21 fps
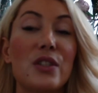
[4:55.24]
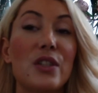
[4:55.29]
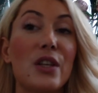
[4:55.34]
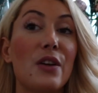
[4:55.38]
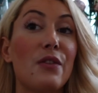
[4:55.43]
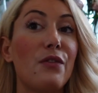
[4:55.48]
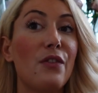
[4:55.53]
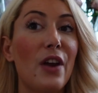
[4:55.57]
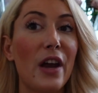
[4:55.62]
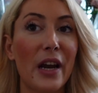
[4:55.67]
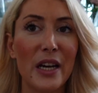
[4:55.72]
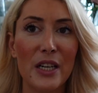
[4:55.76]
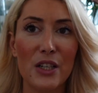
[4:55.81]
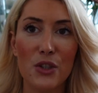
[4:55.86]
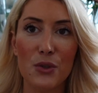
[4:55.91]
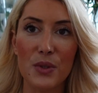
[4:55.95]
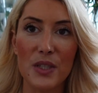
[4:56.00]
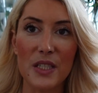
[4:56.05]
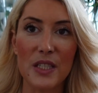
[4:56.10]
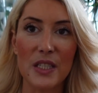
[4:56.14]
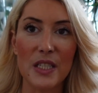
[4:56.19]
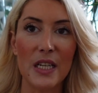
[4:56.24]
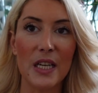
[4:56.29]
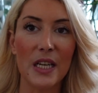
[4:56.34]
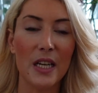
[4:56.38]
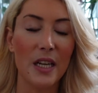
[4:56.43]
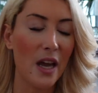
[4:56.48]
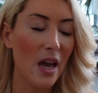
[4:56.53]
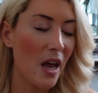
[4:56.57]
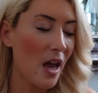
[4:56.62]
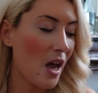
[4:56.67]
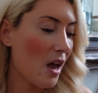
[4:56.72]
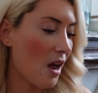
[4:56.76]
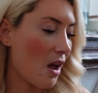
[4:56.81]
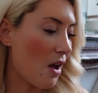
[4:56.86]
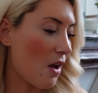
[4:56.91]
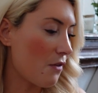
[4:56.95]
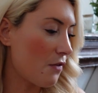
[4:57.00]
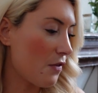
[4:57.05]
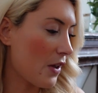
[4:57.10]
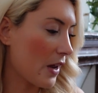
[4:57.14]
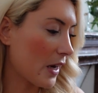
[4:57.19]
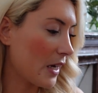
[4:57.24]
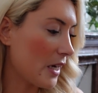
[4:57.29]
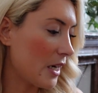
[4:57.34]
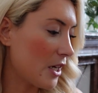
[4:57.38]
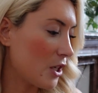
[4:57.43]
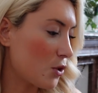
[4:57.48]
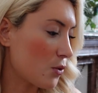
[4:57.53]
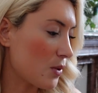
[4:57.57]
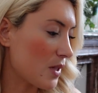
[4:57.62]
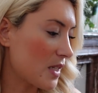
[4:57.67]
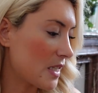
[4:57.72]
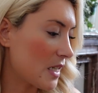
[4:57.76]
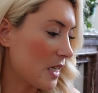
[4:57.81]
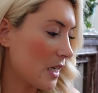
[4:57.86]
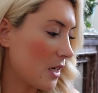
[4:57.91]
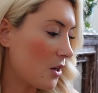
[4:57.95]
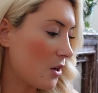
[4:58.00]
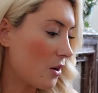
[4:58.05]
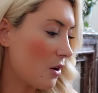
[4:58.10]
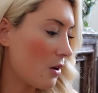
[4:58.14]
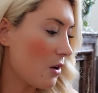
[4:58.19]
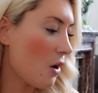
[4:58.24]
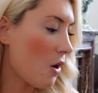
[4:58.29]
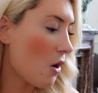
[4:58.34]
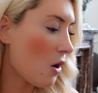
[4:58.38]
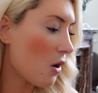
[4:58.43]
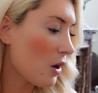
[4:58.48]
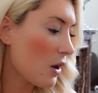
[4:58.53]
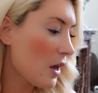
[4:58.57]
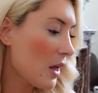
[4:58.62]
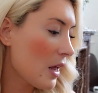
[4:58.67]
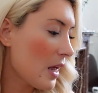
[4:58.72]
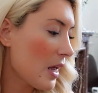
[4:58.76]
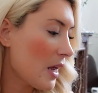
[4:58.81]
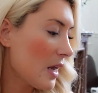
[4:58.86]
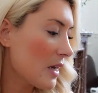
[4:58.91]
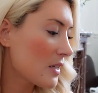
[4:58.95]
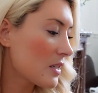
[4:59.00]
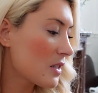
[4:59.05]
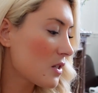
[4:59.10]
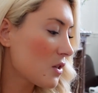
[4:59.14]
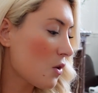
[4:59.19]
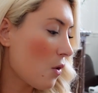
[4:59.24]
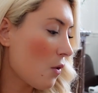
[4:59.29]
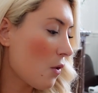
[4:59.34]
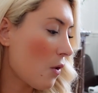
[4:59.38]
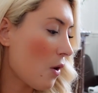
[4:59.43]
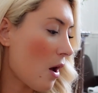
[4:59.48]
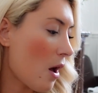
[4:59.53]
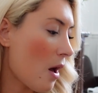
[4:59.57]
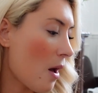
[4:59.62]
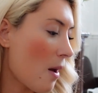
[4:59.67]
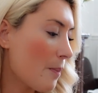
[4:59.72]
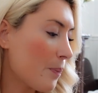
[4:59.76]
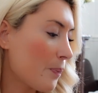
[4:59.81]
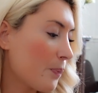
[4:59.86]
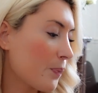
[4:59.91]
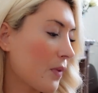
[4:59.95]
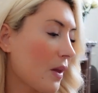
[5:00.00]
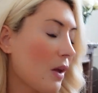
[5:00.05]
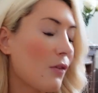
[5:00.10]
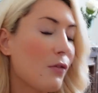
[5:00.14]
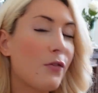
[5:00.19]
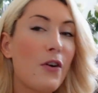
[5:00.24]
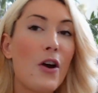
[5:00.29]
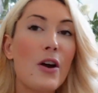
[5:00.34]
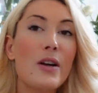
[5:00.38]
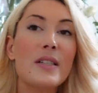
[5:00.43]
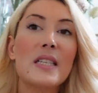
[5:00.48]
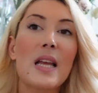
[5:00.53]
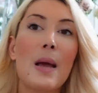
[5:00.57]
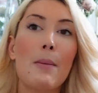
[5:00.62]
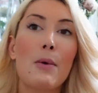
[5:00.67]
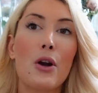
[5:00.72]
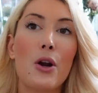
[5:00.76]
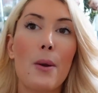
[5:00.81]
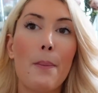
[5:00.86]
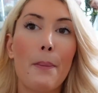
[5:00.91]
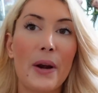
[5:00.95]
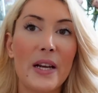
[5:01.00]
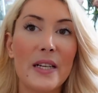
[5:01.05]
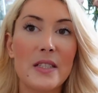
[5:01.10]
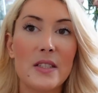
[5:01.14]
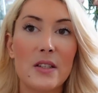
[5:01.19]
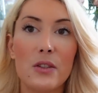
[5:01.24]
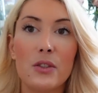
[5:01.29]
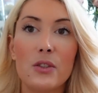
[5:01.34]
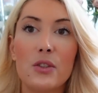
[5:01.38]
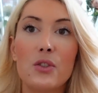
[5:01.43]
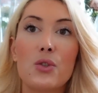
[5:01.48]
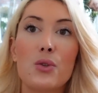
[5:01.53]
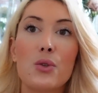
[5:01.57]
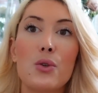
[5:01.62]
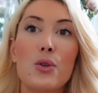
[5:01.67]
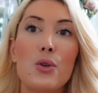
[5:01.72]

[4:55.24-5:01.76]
it's a very interesting color. So first I'm going to present to